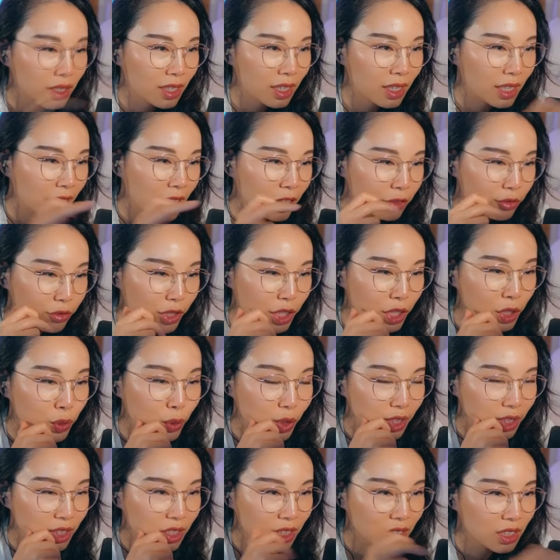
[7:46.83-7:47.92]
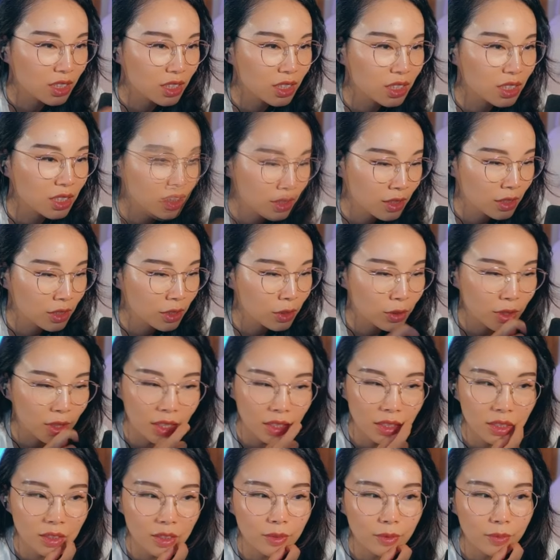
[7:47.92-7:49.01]
I like free units. Let's do
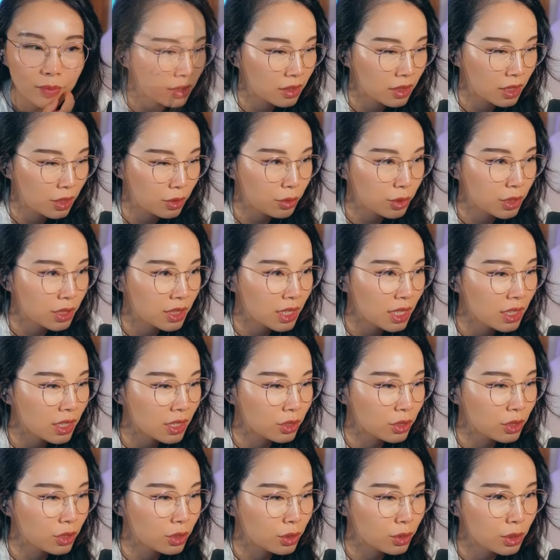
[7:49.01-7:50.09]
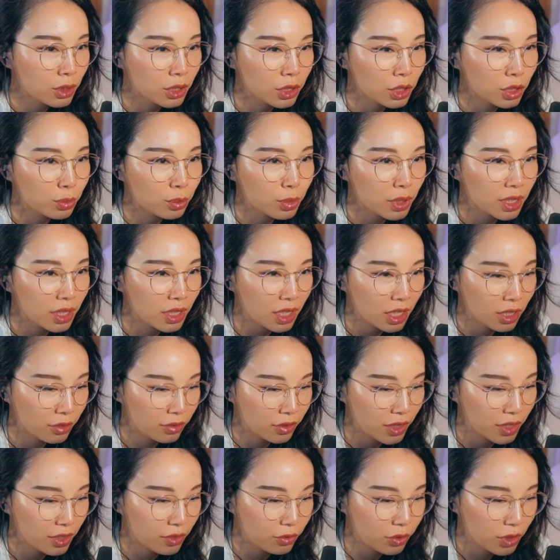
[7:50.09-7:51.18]
that. Okay, we'll send those two, they should be enough.
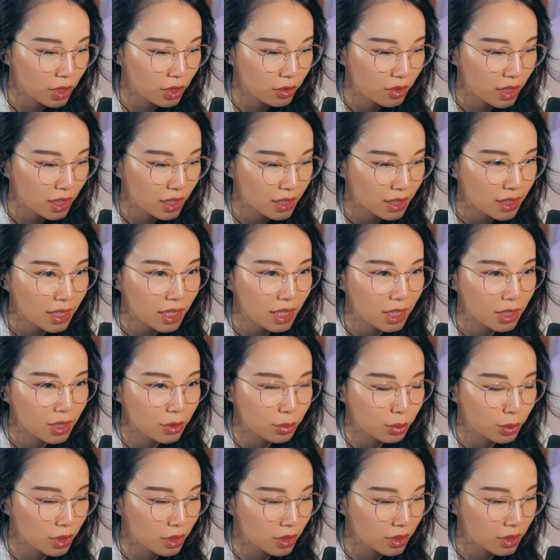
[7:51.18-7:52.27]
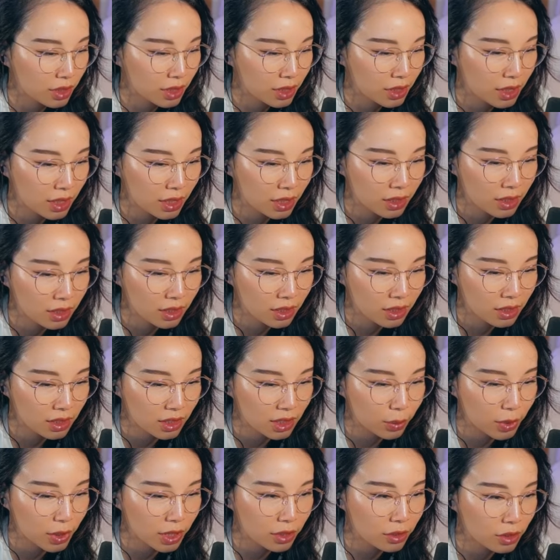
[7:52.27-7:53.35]
And for the right side, we'll send uh,
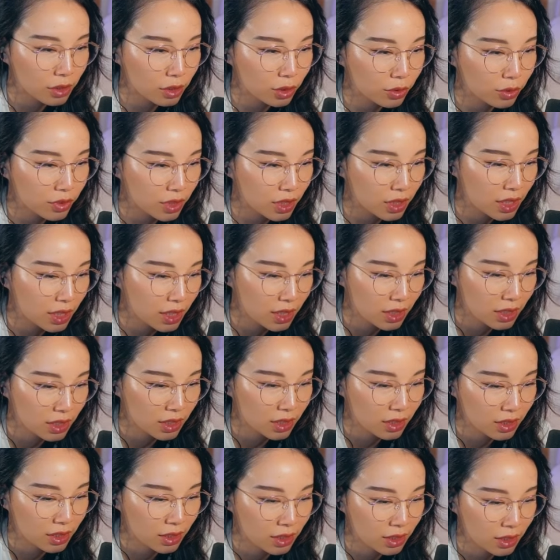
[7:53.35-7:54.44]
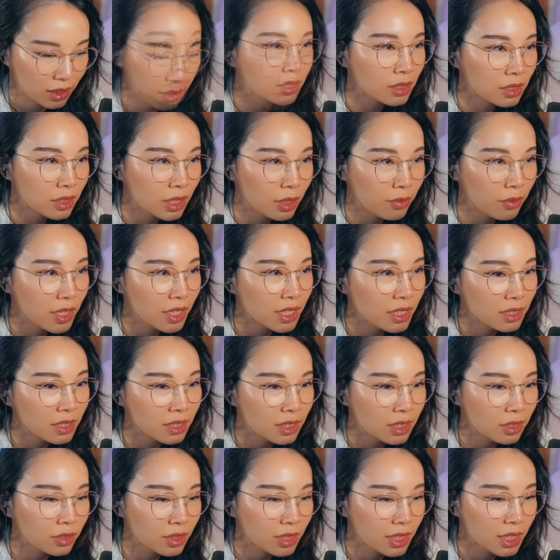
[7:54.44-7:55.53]
someone else over these. Okay, meeting's
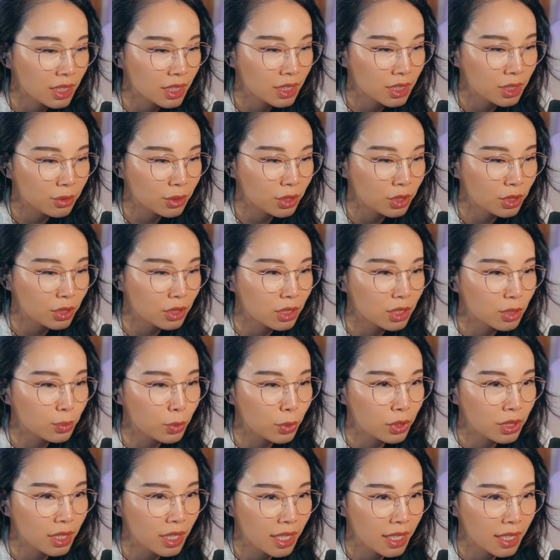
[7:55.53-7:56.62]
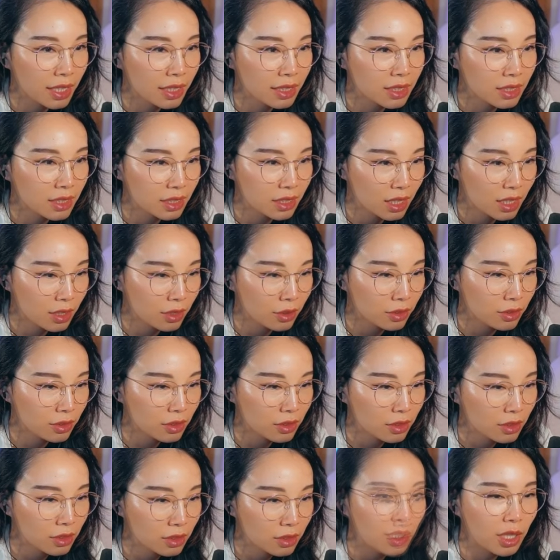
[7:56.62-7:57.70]
down there, so we should spawn eggs now.
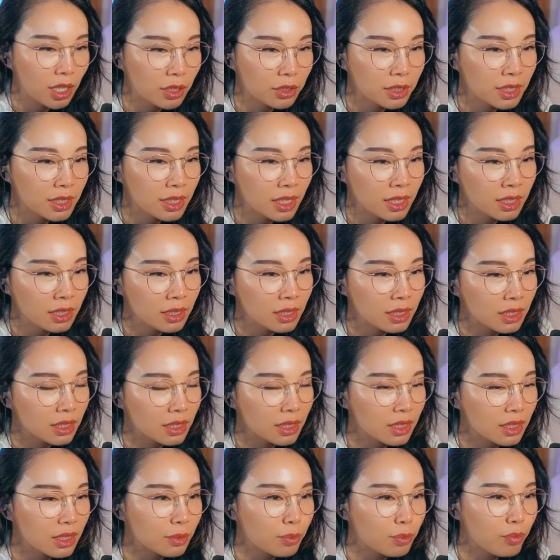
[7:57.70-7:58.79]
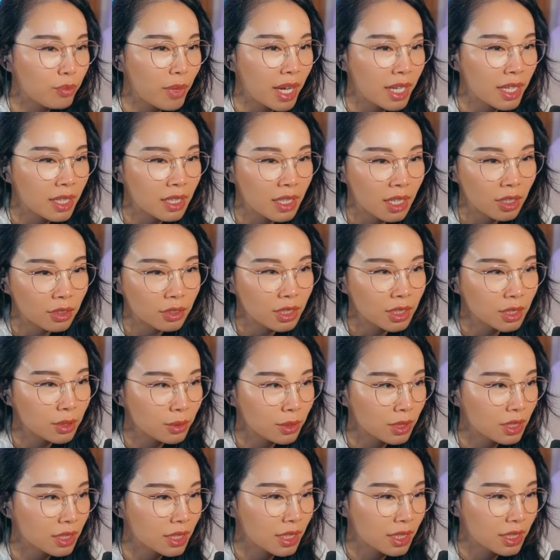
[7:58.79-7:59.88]
I'll send the miner out as
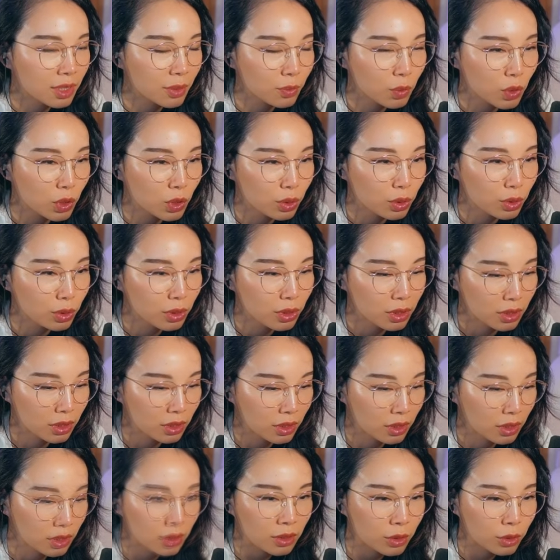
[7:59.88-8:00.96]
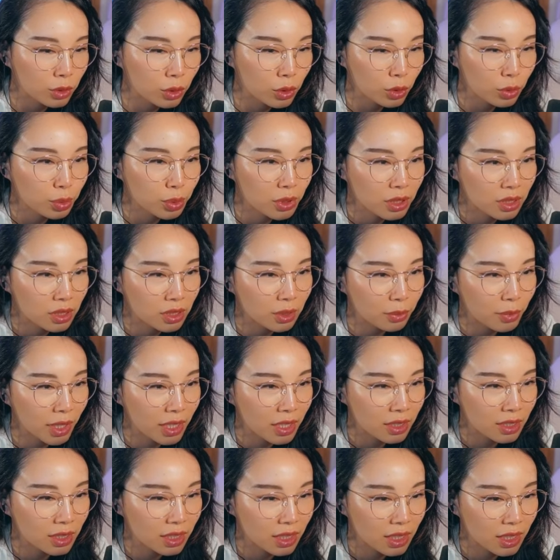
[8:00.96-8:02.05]
well to get some gold. Oh, oops, the
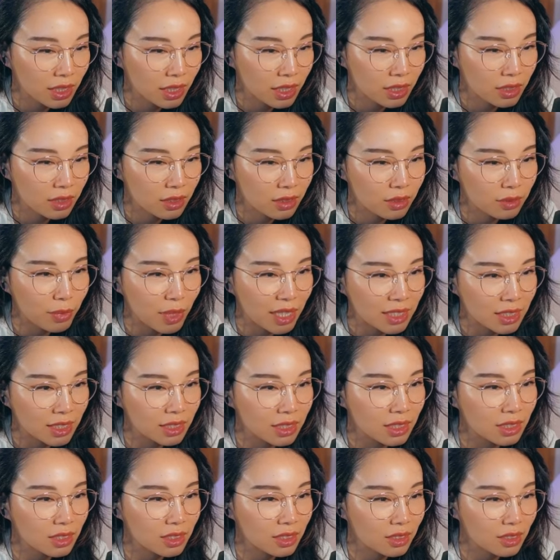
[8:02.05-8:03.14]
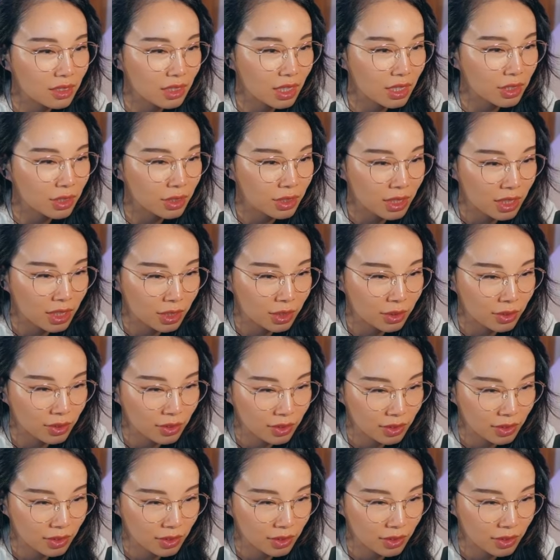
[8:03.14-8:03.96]
miner is gonna get massacred. Oh no.